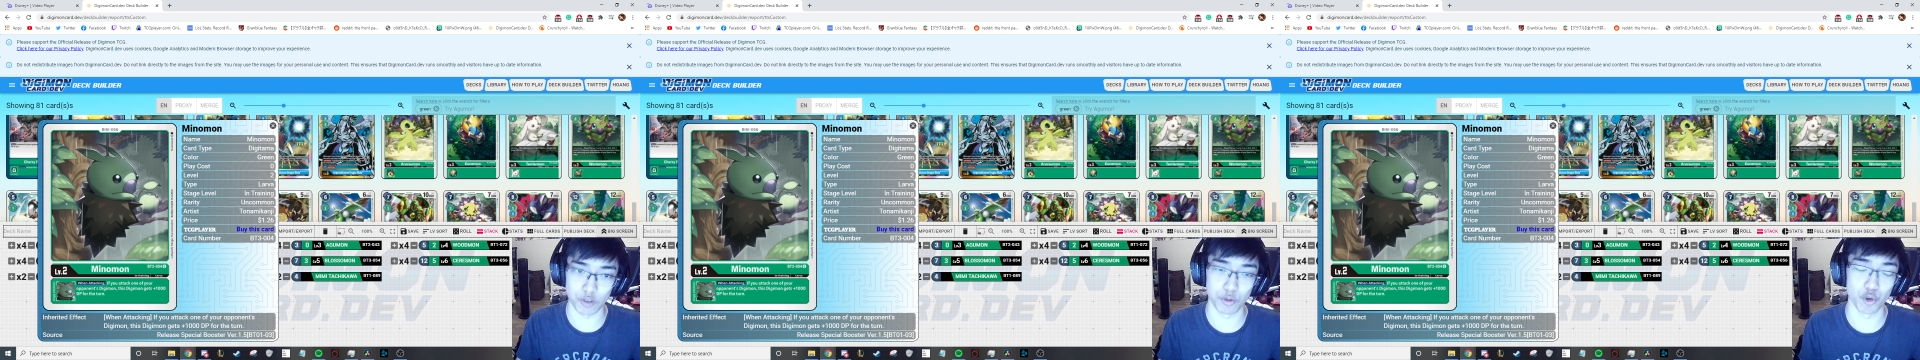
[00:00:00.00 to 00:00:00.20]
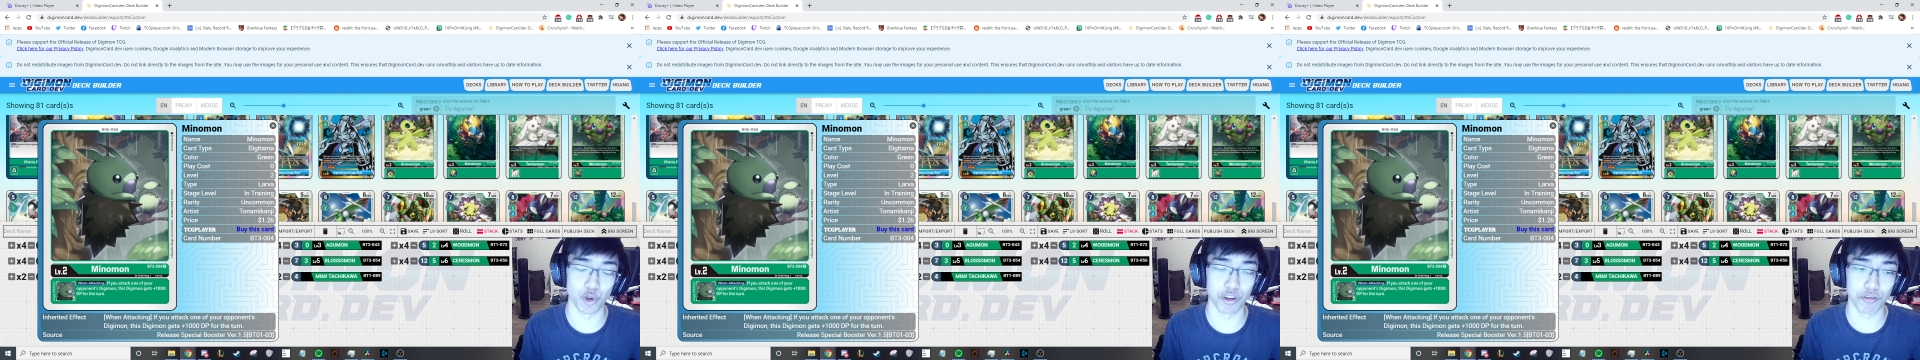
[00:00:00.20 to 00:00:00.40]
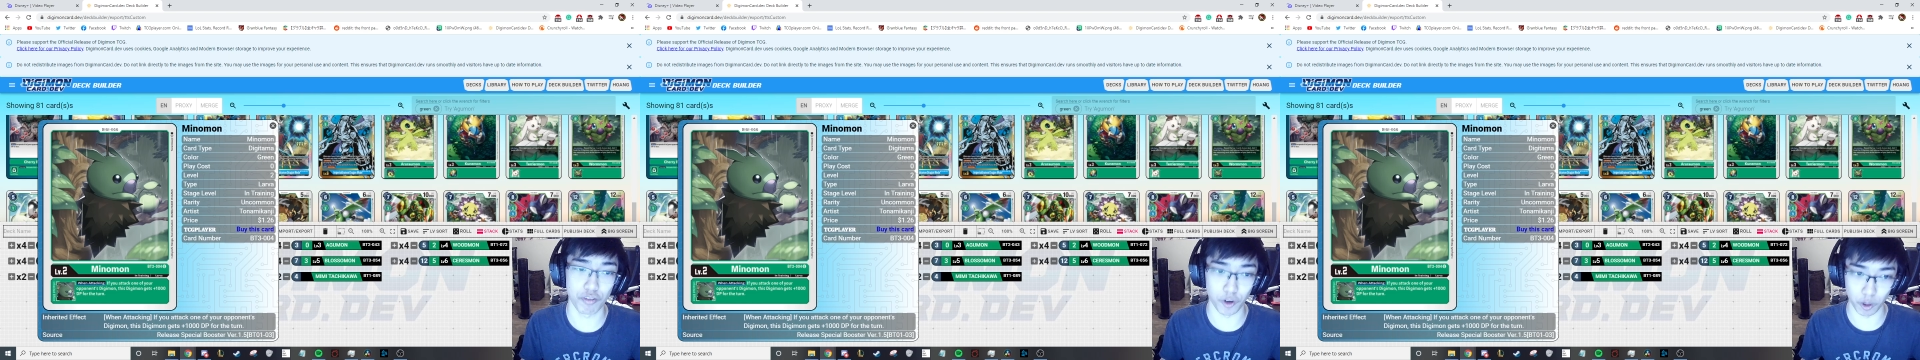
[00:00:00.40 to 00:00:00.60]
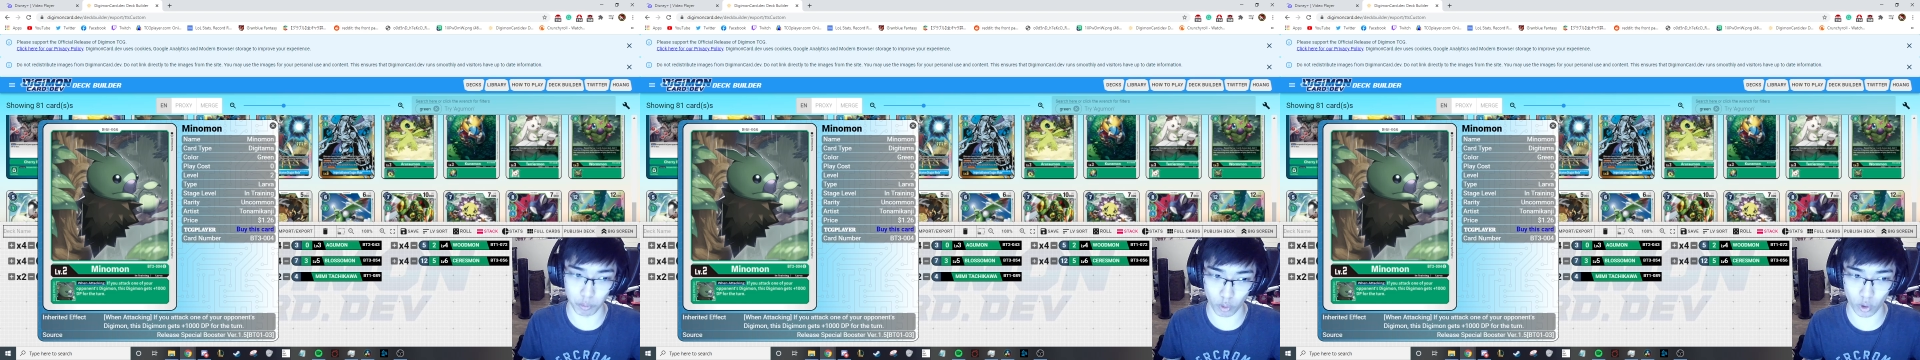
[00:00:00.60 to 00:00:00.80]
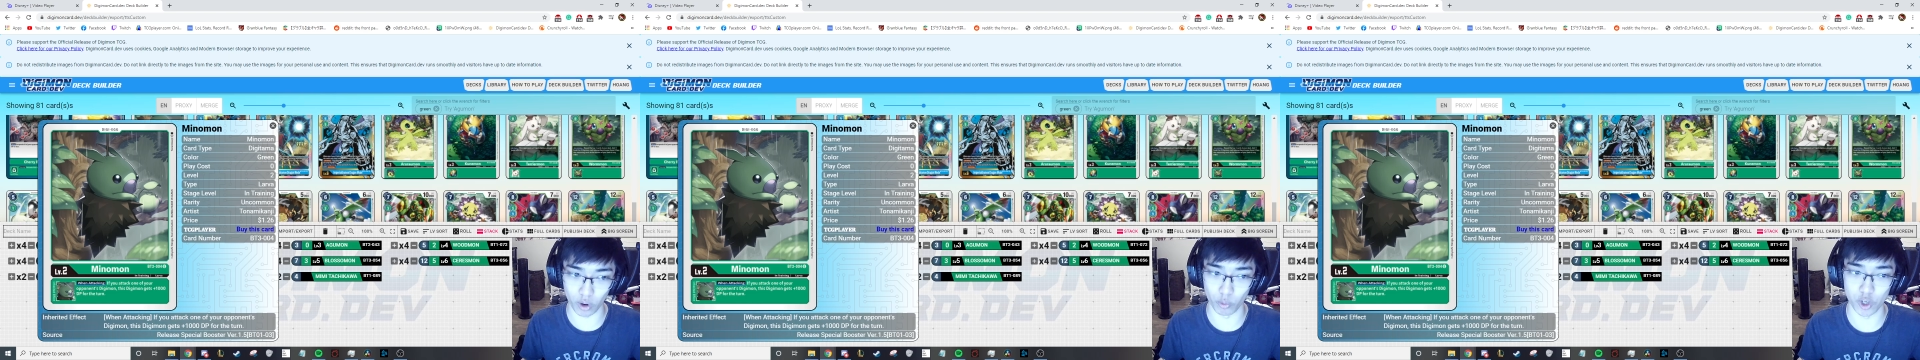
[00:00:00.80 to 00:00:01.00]
do we fear
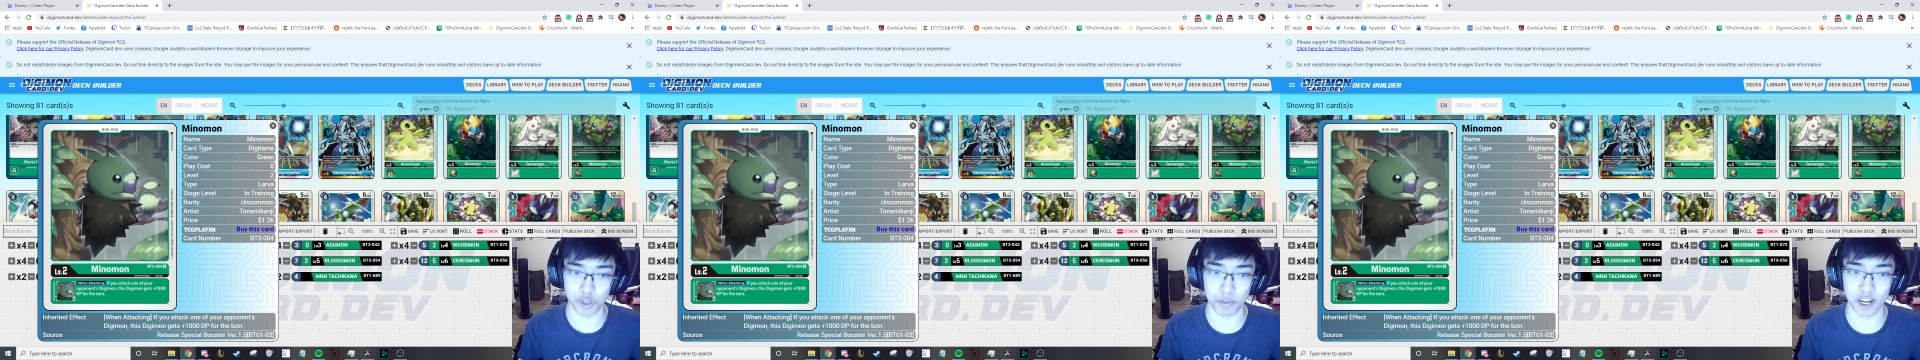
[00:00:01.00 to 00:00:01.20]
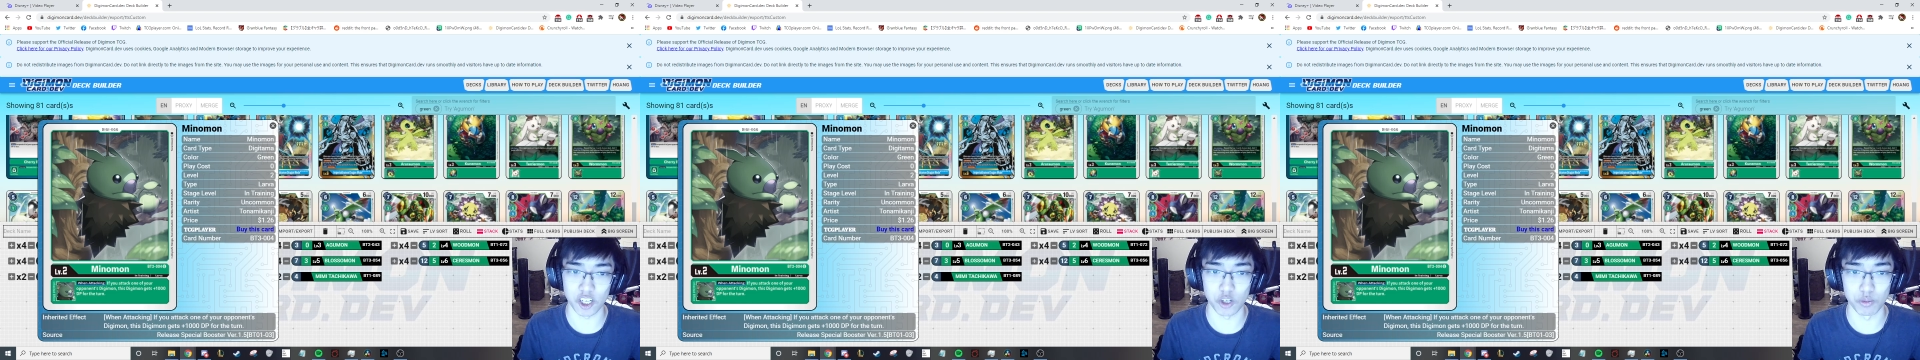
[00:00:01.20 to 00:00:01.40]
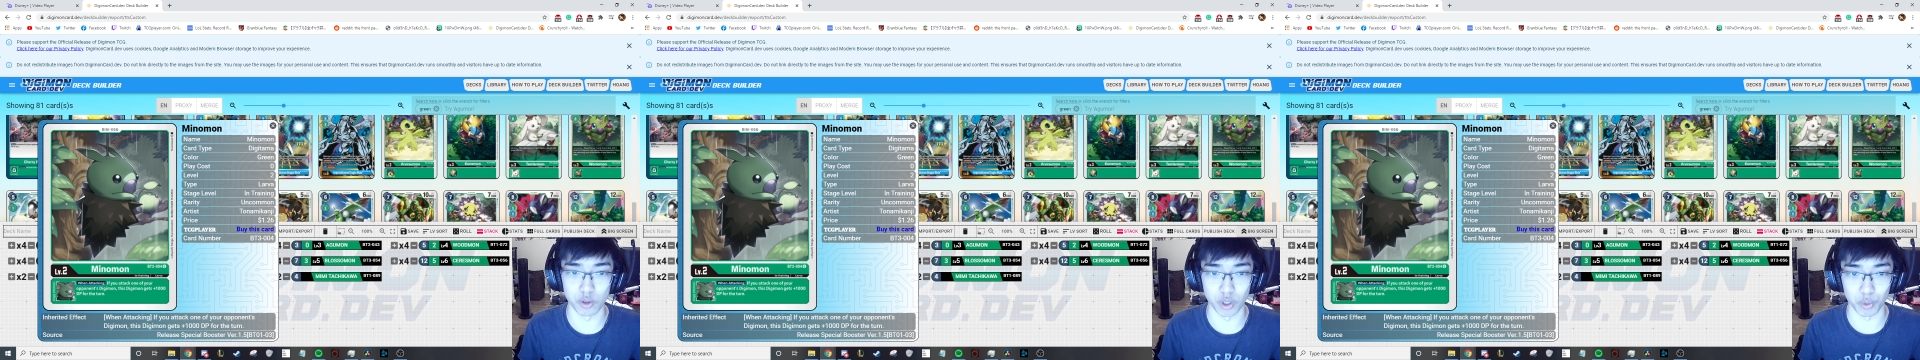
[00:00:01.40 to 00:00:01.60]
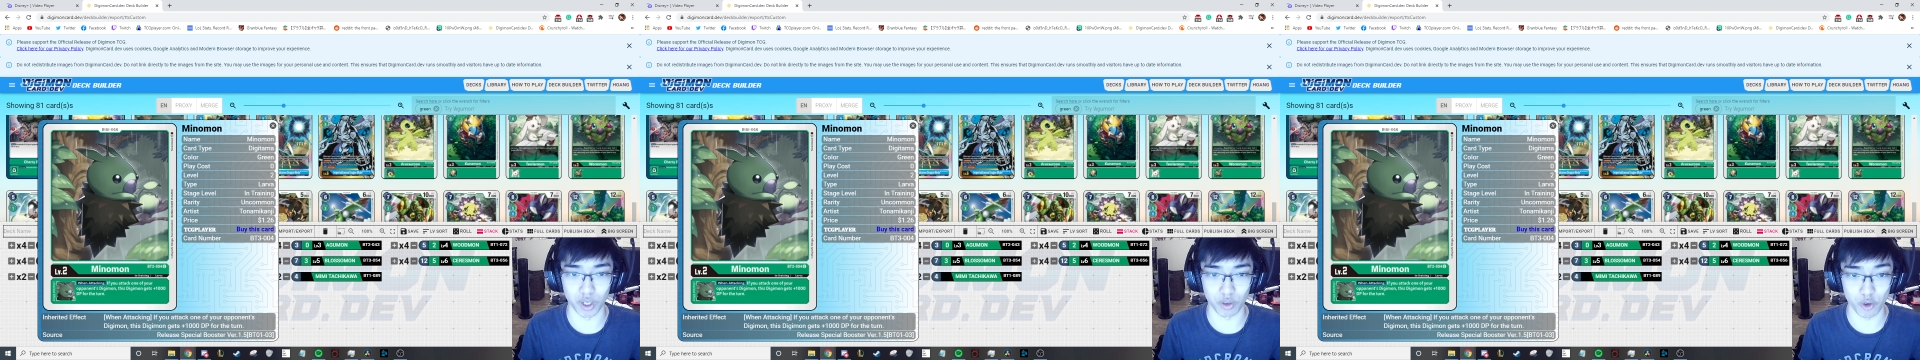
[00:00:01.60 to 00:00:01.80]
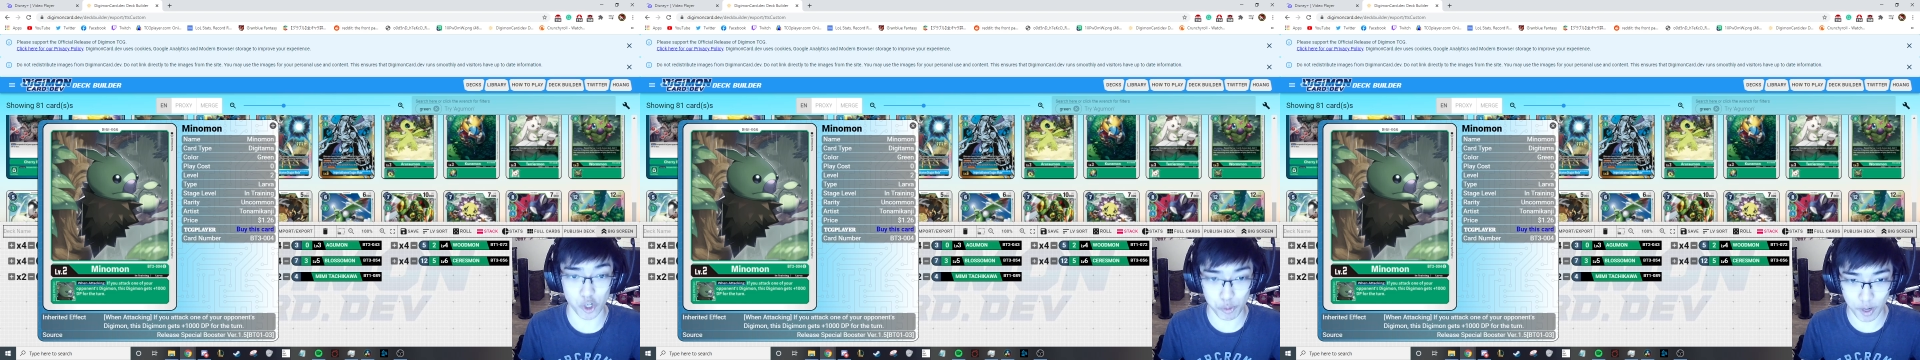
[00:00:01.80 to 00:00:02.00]
more? Which matchup do we want
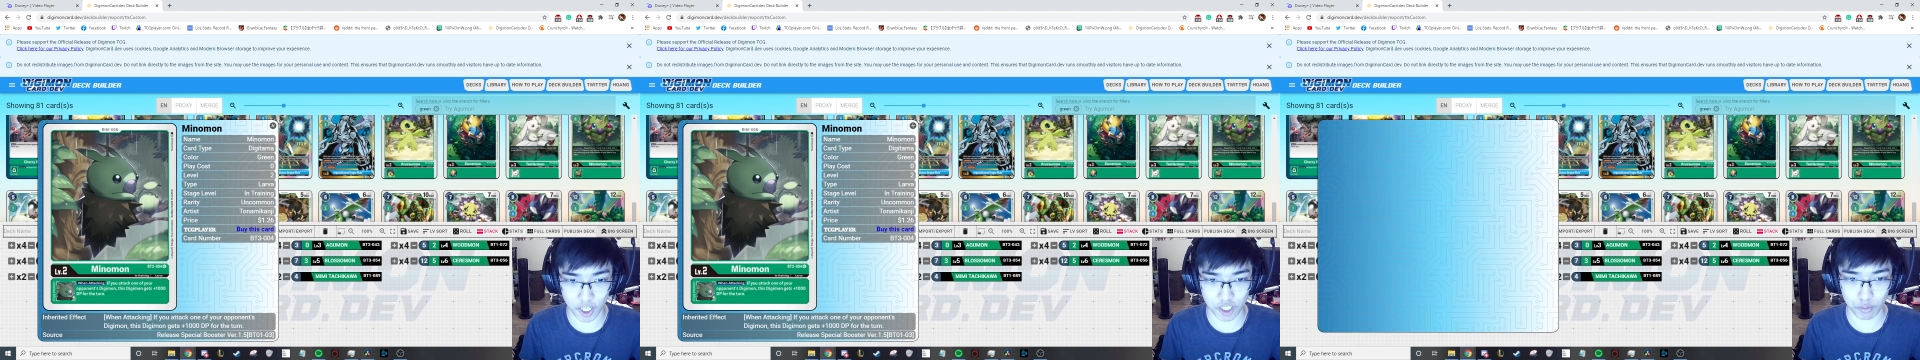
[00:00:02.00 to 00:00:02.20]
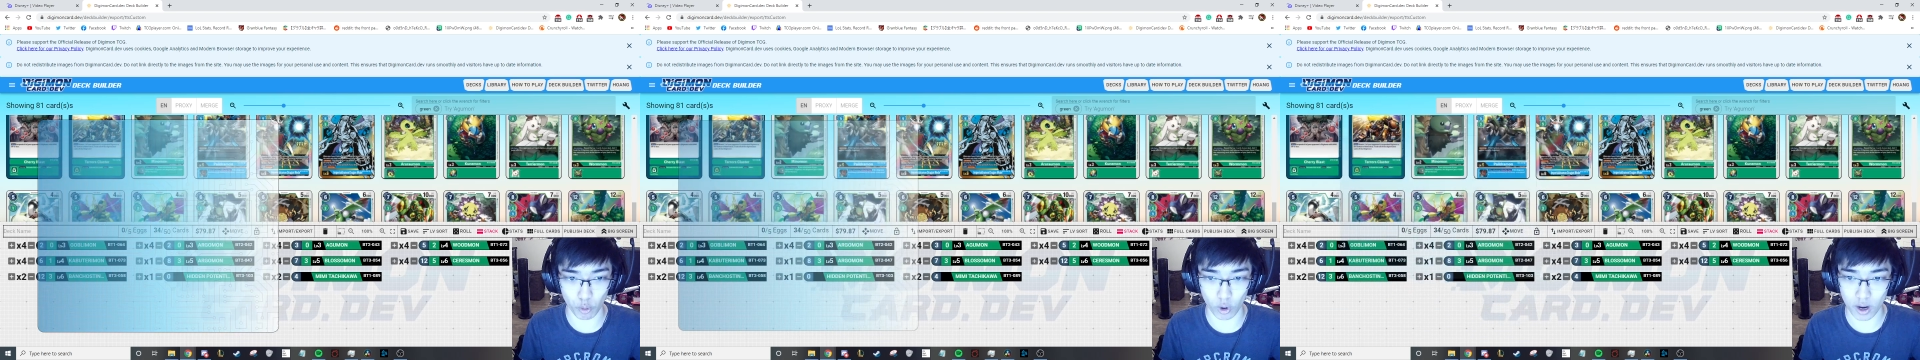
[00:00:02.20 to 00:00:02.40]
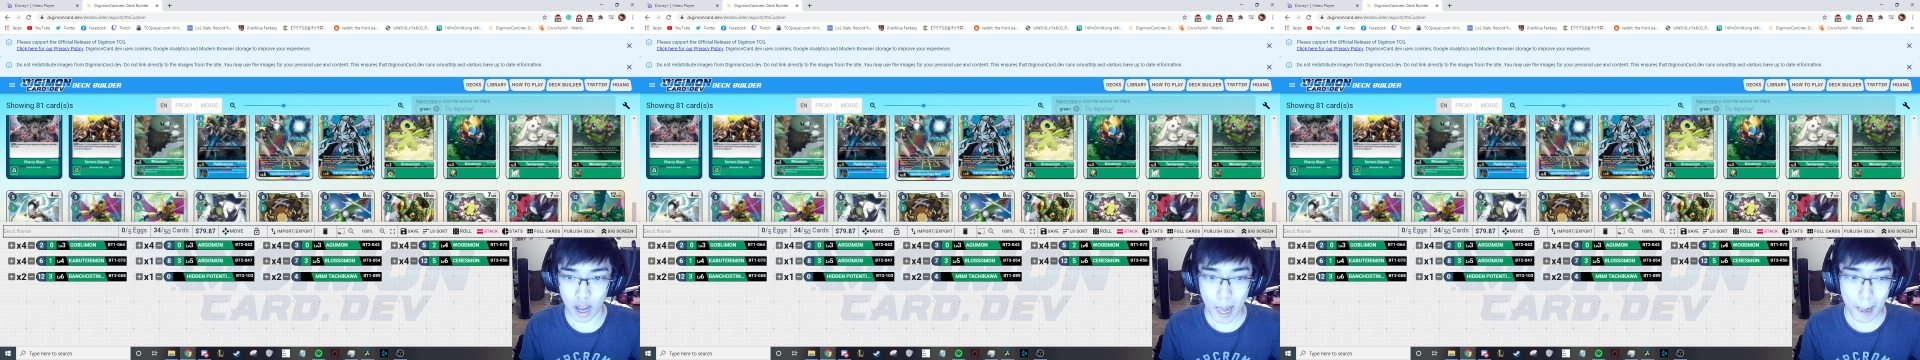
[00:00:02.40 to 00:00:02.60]
to respect more?